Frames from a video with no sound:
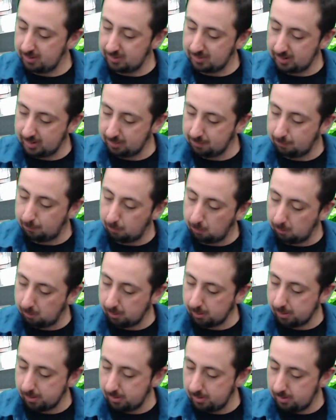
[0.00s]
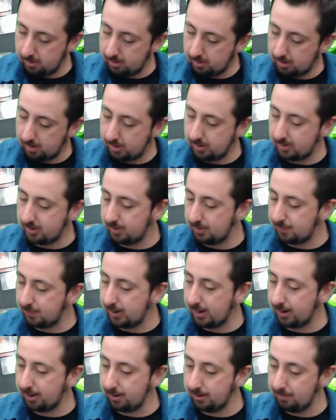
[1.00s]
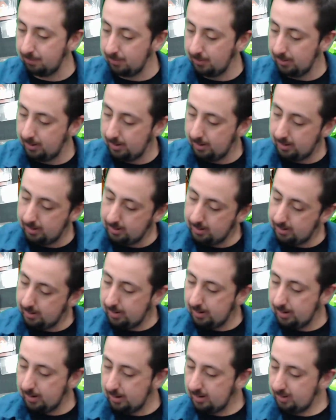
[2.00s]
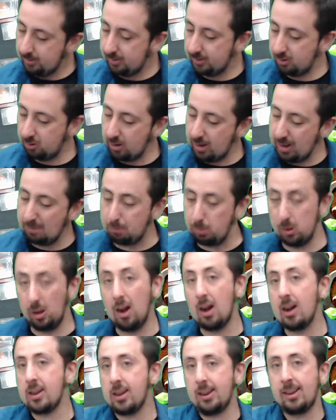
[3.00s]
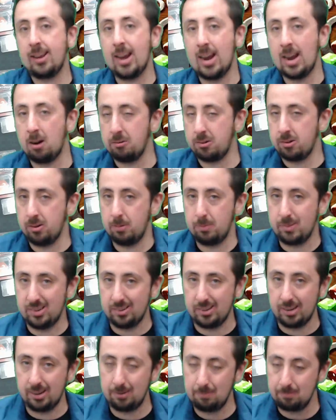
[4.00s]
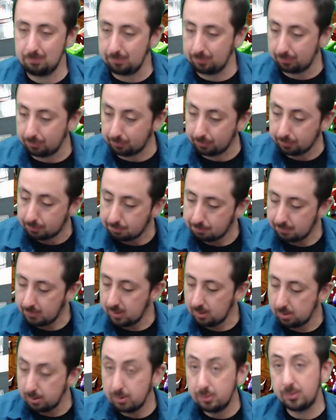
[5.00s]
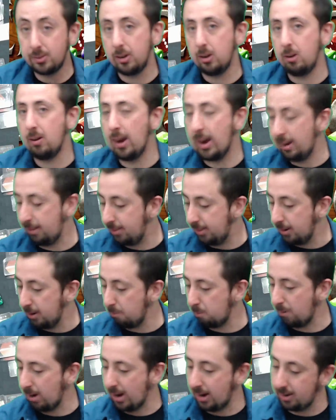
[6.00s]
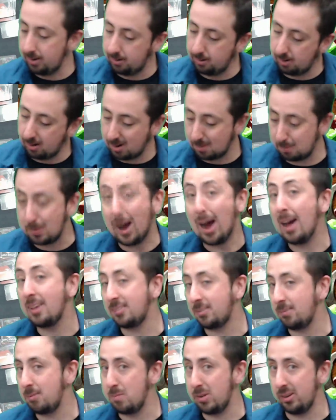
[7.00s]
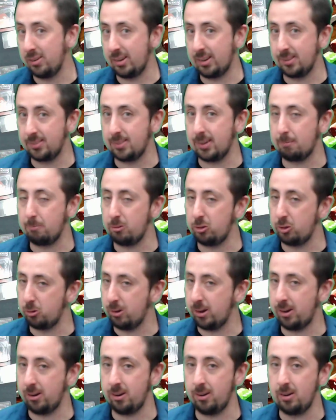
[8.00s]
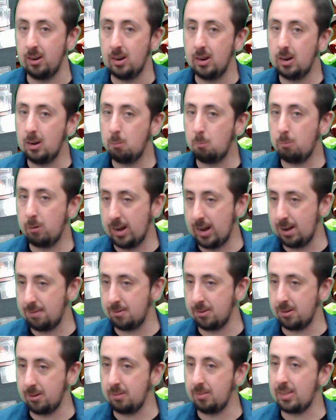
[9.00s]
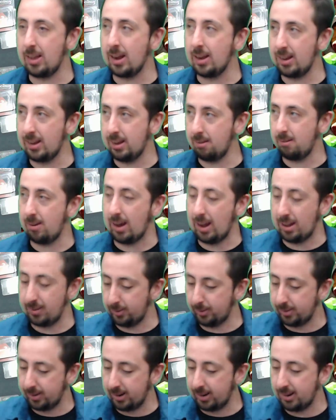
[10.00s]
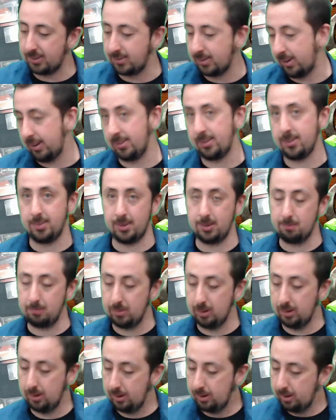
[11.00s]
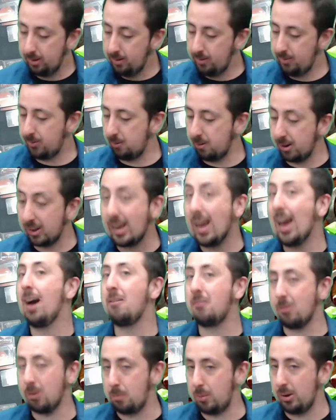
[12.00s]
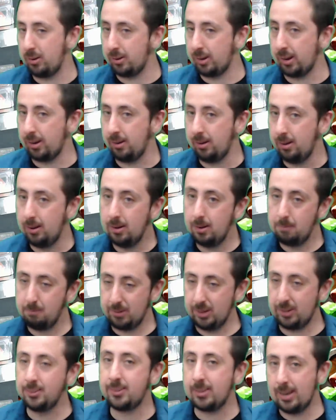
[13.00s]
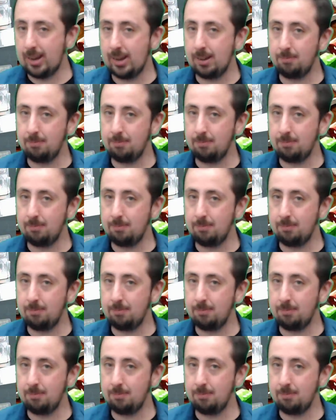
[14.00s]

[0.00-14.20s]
4 onto the fighter to do a block and counter ability. So anything in red are passive abilities that will trigger whenever that hero has a die assigned to them. So our counter ability means that